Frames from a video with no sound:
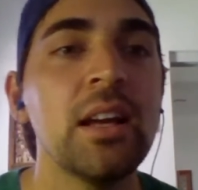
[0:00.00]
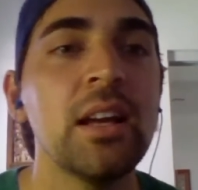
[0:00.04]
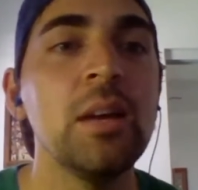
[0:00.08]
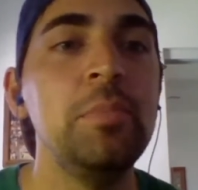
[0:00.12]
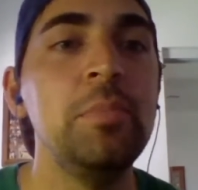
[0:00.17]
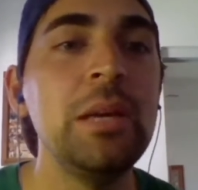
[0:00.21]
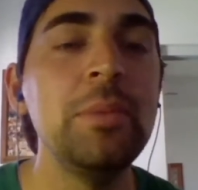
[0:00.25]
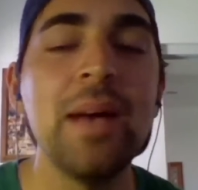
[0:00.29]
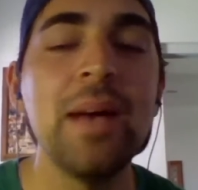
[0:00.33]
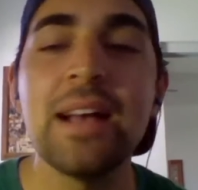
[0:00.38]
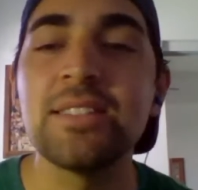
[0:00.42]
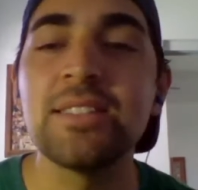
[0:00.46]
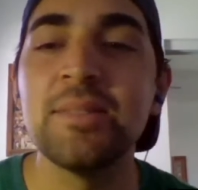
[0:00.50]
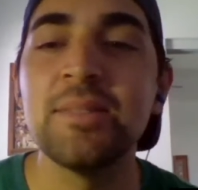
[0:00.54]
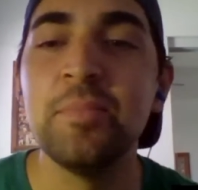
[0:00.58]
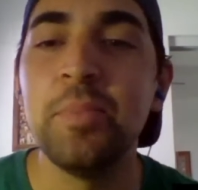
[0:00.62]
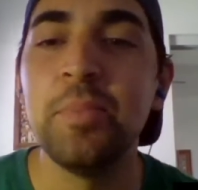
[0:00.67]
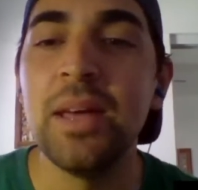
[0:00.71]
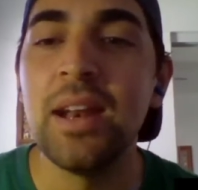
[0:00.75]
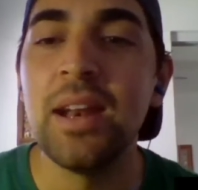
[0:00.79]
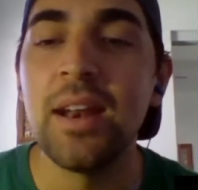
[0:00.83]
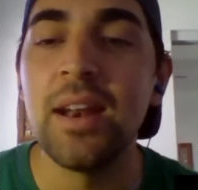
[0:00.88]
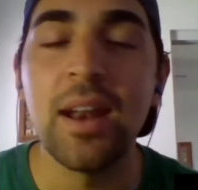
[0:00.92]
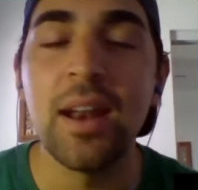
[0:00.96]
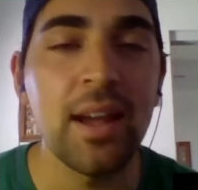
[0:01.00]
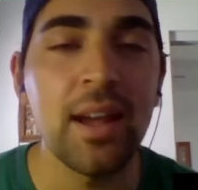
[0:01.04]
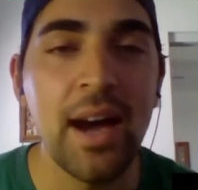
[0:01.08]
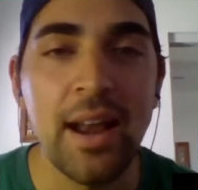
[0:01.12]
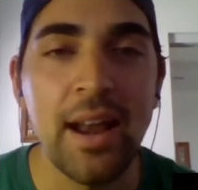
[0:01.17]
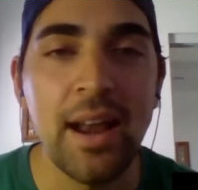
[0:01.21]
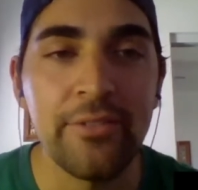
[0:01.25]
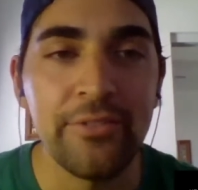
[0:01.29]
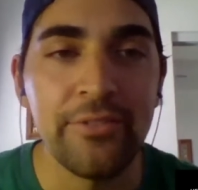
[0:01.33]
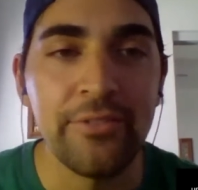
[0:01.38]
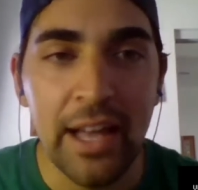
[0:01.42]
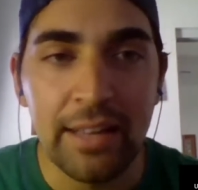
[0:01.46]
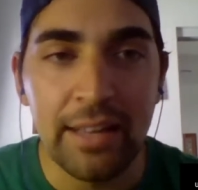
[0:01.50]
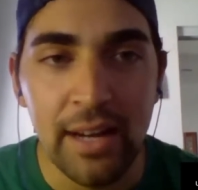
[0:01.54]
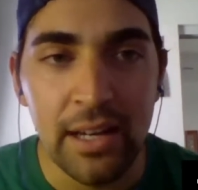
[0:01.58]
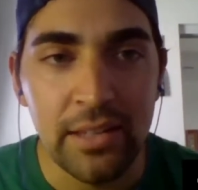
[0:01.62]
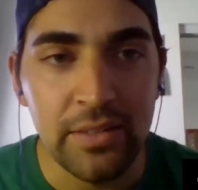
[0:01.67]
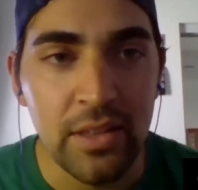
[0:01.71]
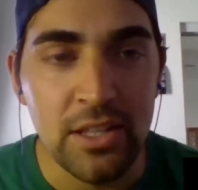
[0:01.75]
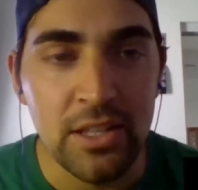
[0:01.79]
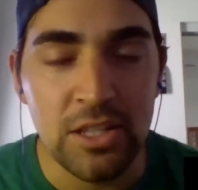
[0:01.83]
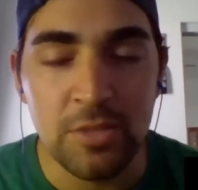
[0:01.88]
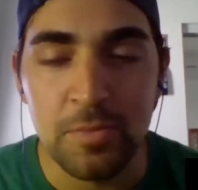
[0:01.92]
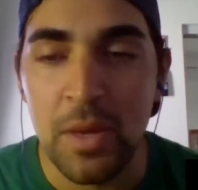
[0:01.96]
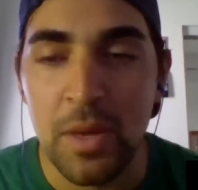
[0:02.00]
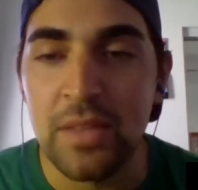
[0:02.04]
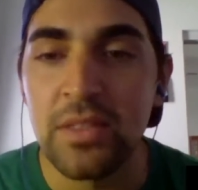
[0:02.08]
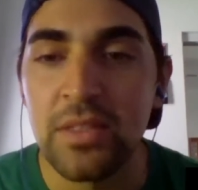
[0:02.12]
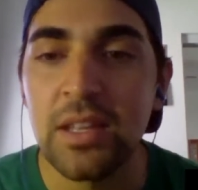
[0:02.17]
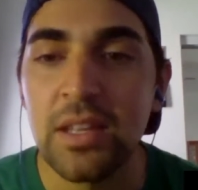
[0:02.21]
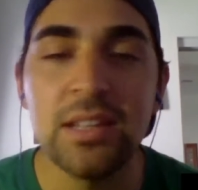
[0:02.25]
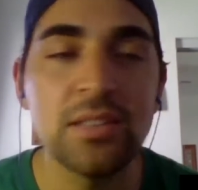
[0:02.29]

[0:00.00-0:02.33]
Khabib hasn't been in a kind of fight like this, man.